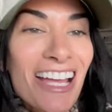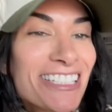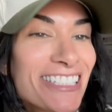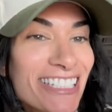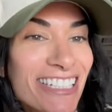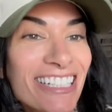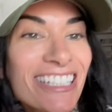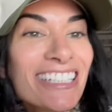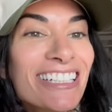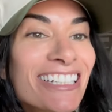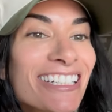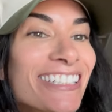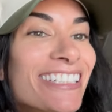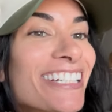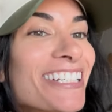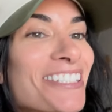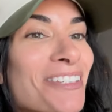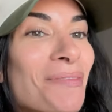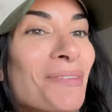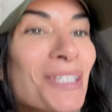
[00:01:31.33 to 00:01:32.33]
did
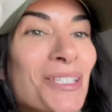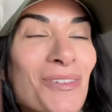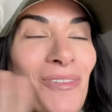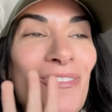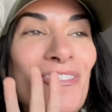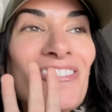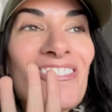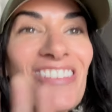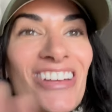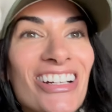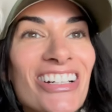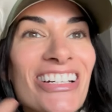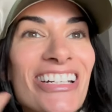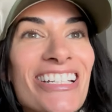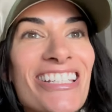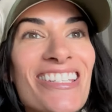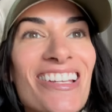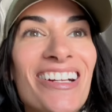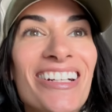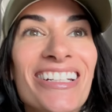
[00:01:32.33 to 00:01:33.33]
get something very
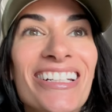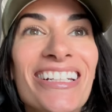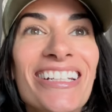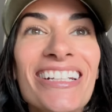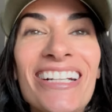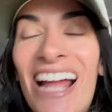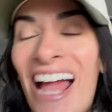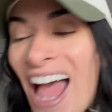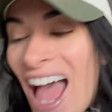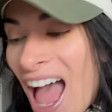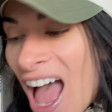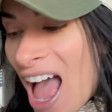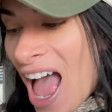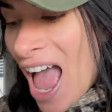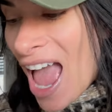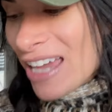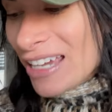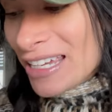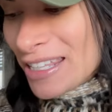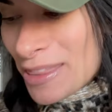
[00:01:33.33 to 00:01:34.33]
exciting
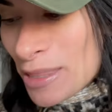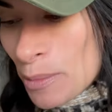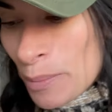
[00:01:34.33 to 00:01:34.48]
in the